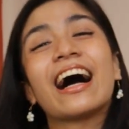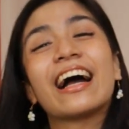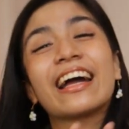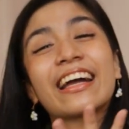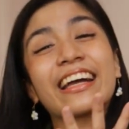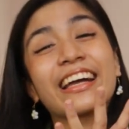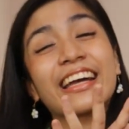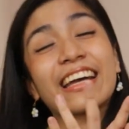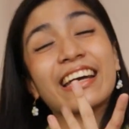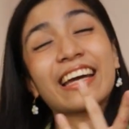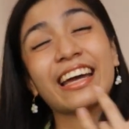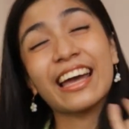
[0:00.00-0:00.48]
I
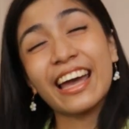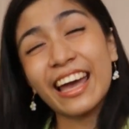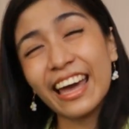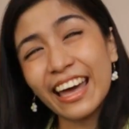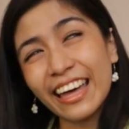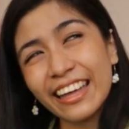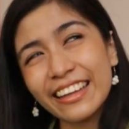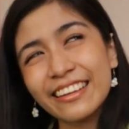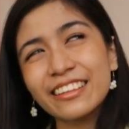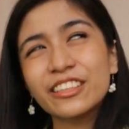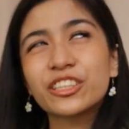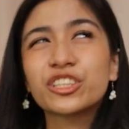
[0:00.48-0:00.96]

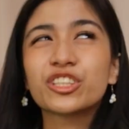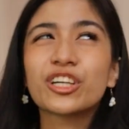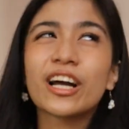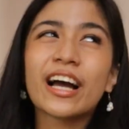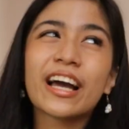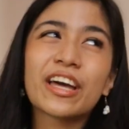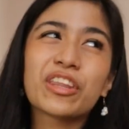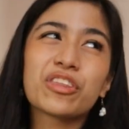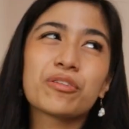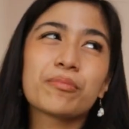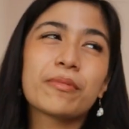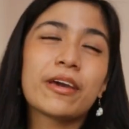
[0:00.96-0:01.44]
can
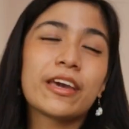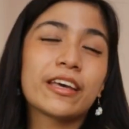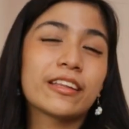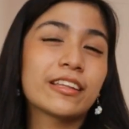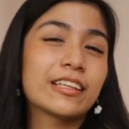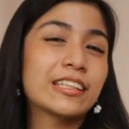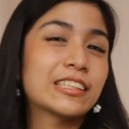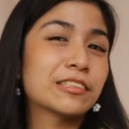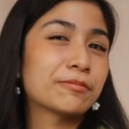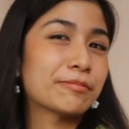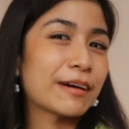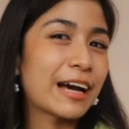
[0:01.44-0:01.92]
try to make
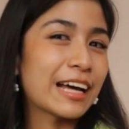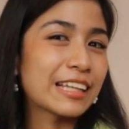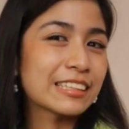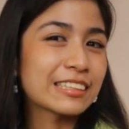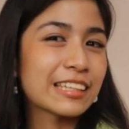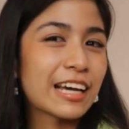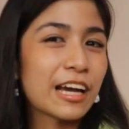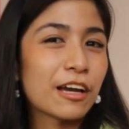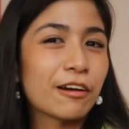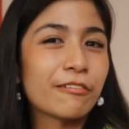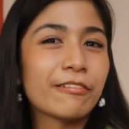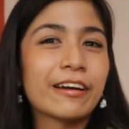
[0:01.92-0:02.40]
these pants
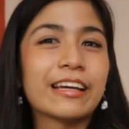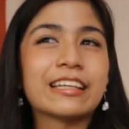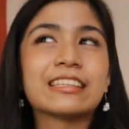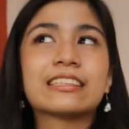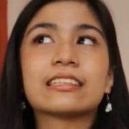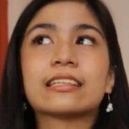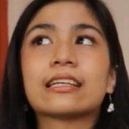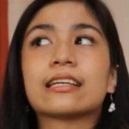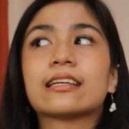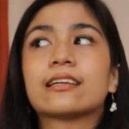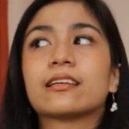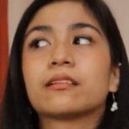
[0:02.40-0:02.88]

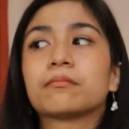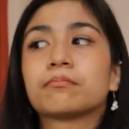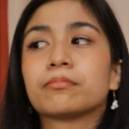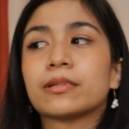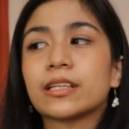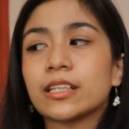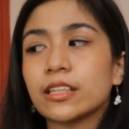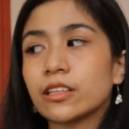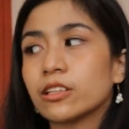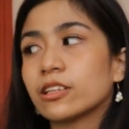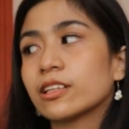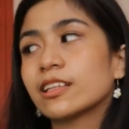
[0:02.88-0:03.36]
high-waisted,
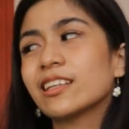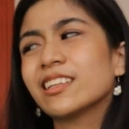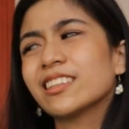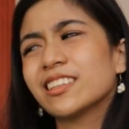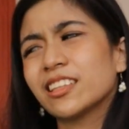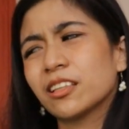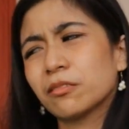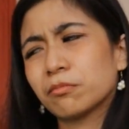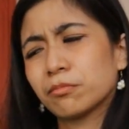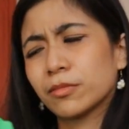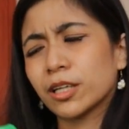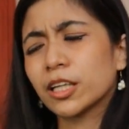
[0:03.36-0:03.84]
but there
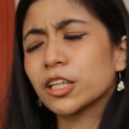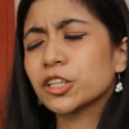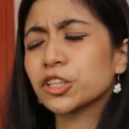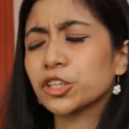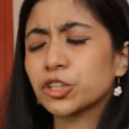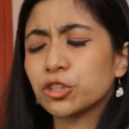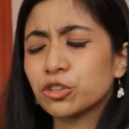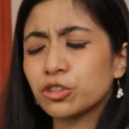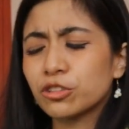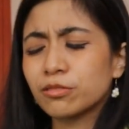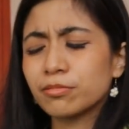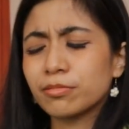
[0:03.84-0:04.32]
isn't much
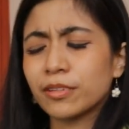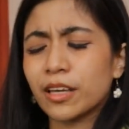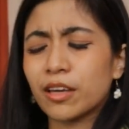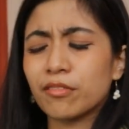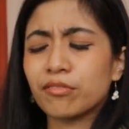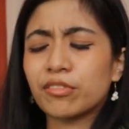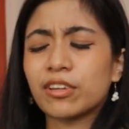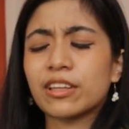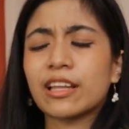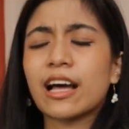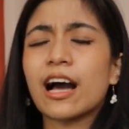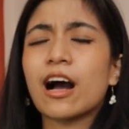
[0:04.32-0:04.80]
hope
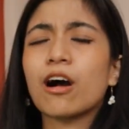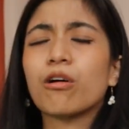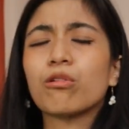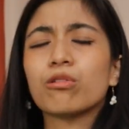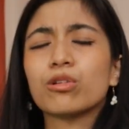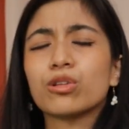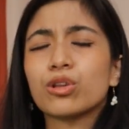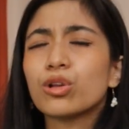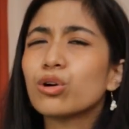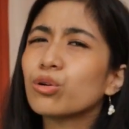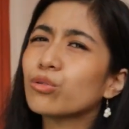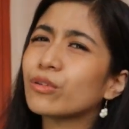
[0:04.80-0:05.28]
given how
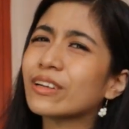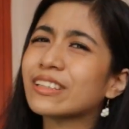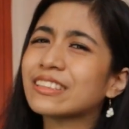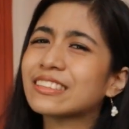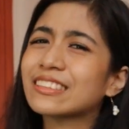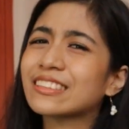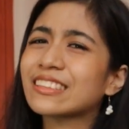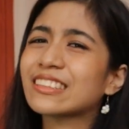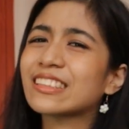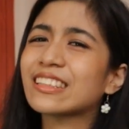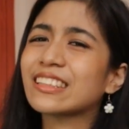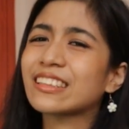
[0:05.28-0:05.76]

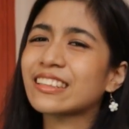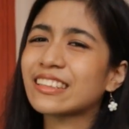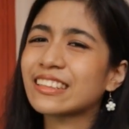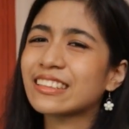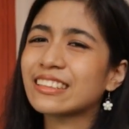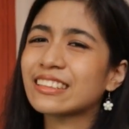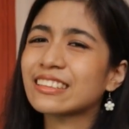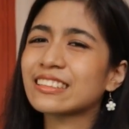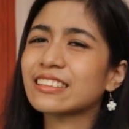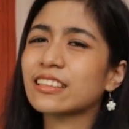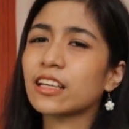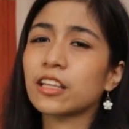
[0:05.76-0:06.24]
low-waisted it
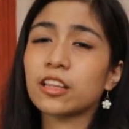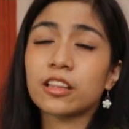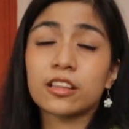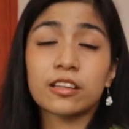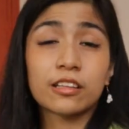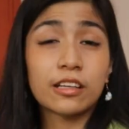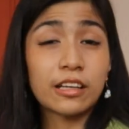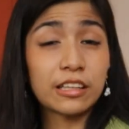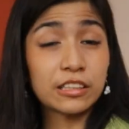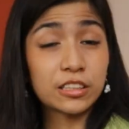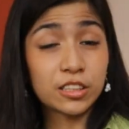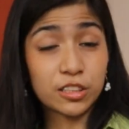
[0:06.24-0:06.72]
is. It,
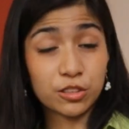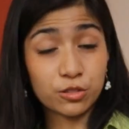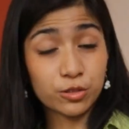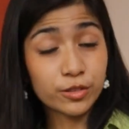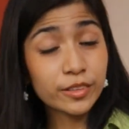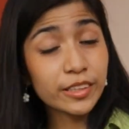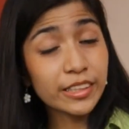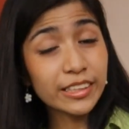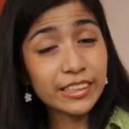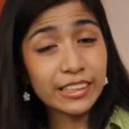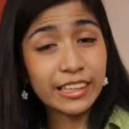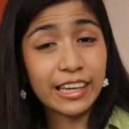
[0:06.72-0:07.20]
it's
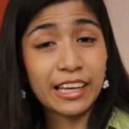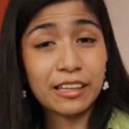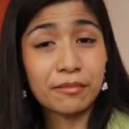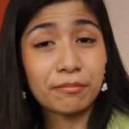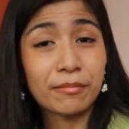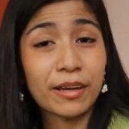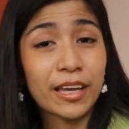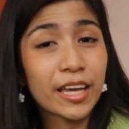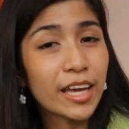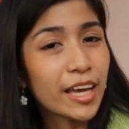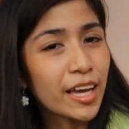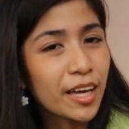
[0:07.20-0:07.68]
really at
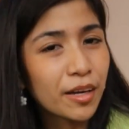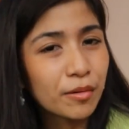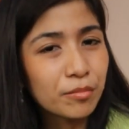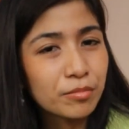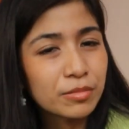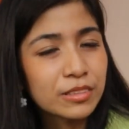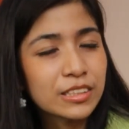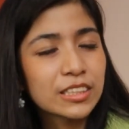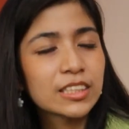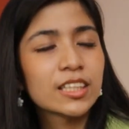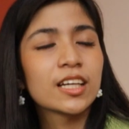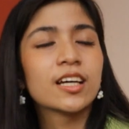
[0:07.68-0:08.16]
my
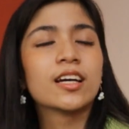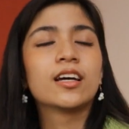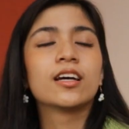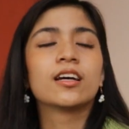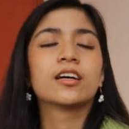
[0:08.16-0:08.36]
hips.